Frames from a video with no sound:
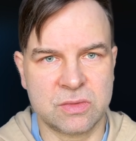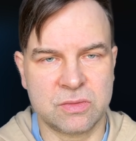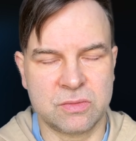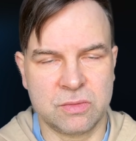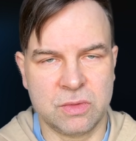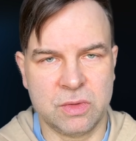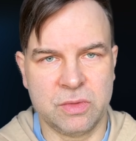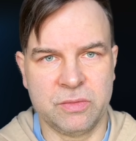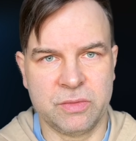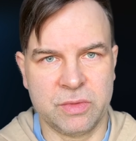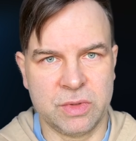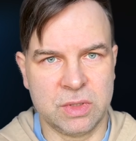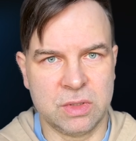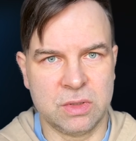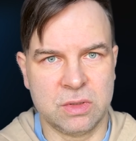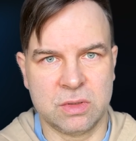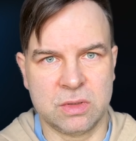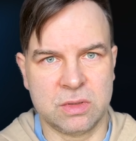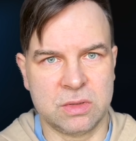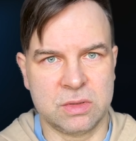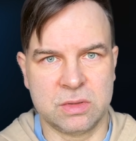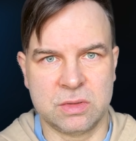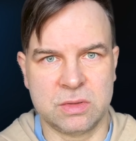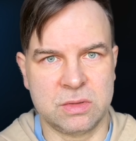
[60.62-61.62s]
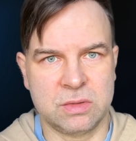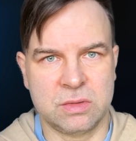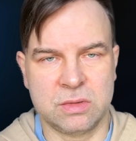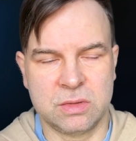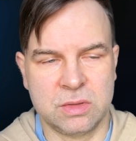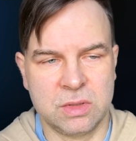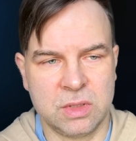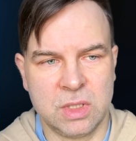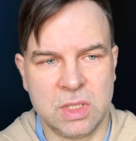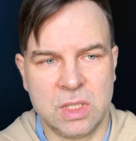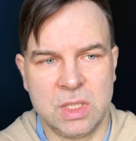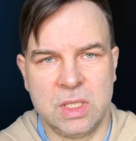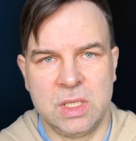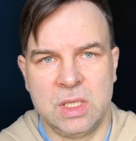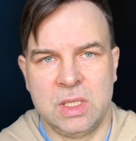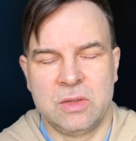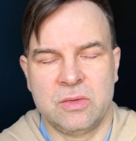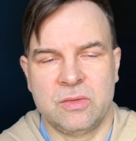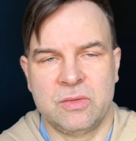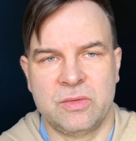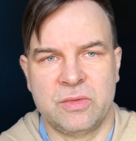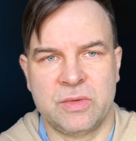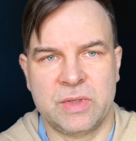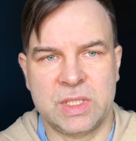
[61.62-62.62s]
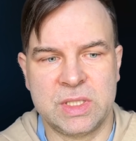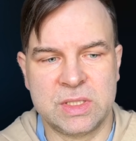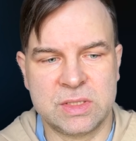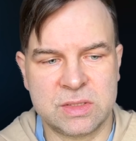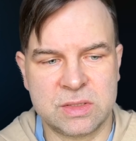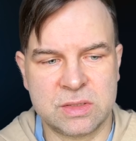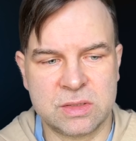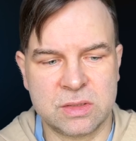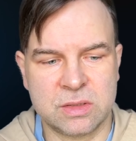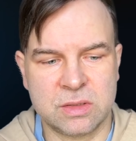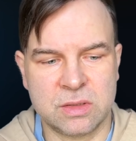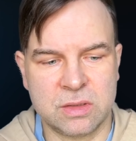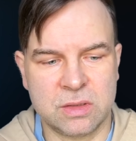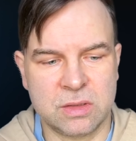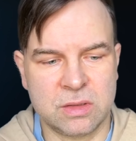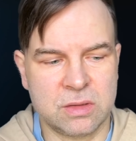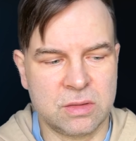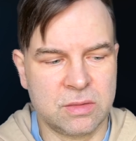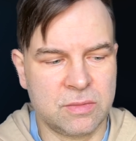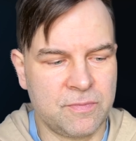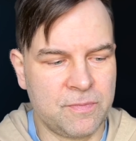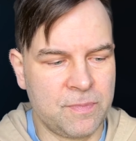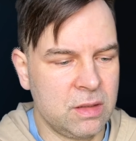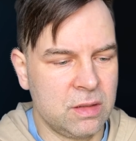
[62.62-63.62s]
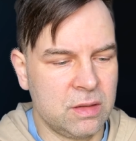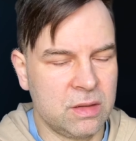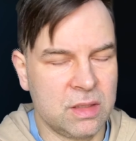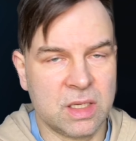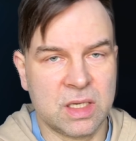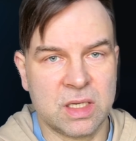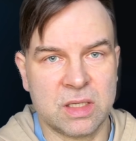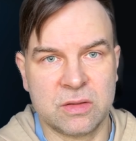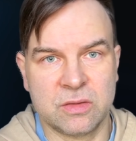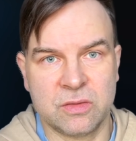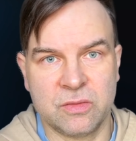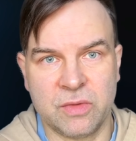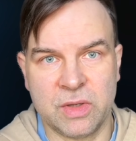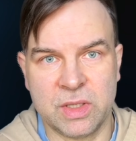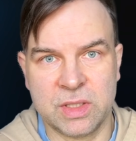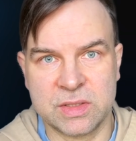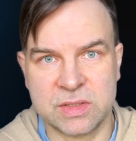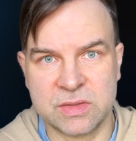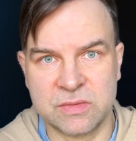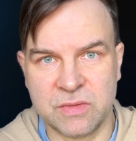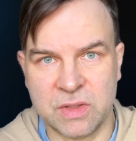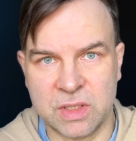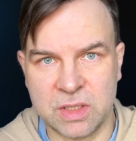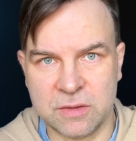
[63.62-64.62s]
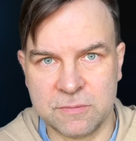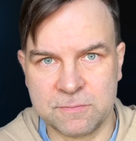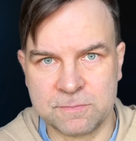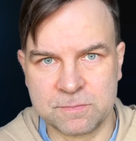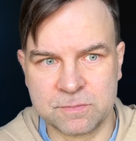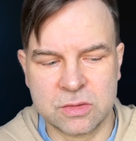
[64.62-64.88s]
we will increase the hardware as well.